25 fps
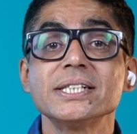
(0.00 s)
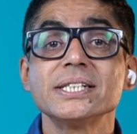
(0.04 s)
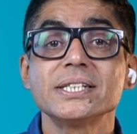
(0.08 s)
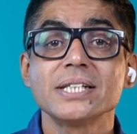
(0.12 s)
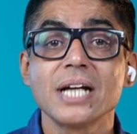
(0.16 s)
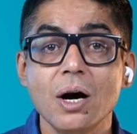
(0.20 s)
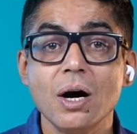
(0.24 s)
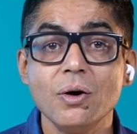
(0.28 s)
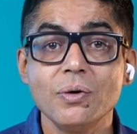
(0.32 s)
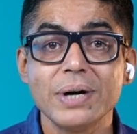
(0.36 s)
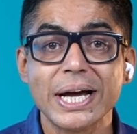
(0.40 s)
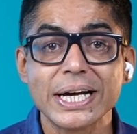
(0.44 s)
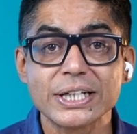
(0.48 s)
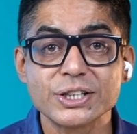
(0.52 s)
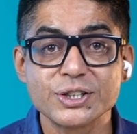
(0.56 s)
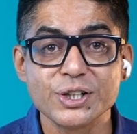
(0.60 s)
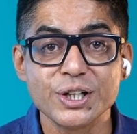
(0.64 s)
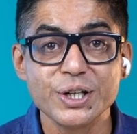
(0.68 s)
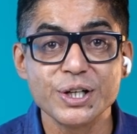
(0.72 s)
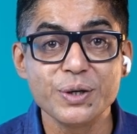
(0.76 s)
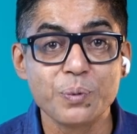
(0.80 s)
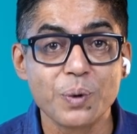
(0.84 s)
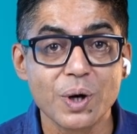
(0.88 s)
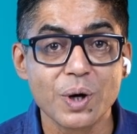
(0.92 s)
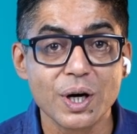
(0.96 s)
is now
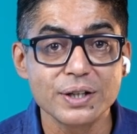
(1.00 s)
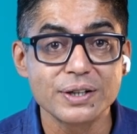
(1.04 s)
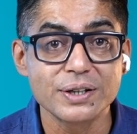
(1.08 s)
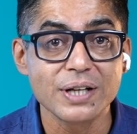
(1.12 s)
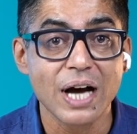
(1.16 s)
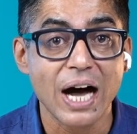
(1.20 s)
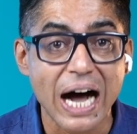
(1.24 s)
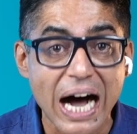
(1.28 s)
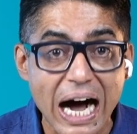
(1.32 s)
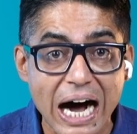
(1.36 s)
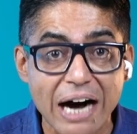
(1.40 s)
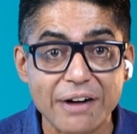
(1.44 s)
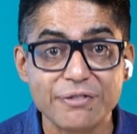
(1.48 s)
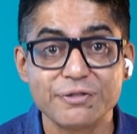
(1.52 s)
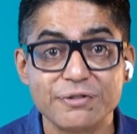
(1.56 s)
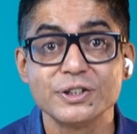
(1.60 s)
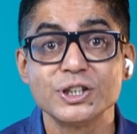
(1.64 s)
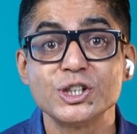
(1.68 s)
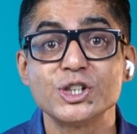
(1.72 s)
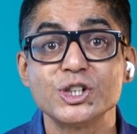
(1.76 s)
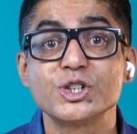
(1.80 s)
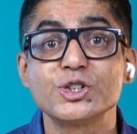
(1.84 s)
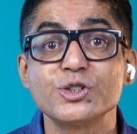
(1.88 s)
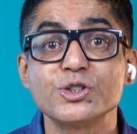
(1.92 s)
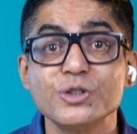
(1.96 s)
actually worth $500
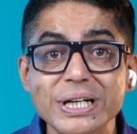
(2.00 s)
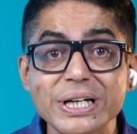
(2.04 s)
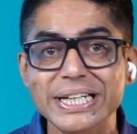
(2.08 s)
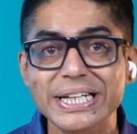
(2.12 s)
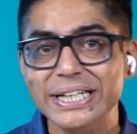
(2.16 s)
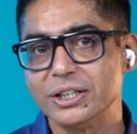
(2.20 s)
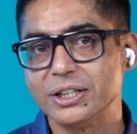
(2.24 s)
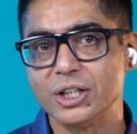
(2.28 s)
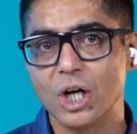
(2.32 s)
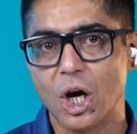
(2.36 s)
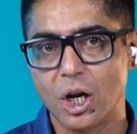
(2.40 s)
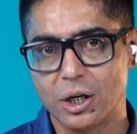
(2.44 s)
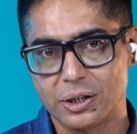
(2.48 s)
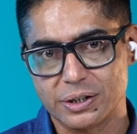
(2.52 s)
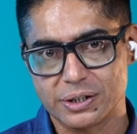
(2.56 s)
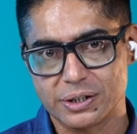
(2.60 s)
billion.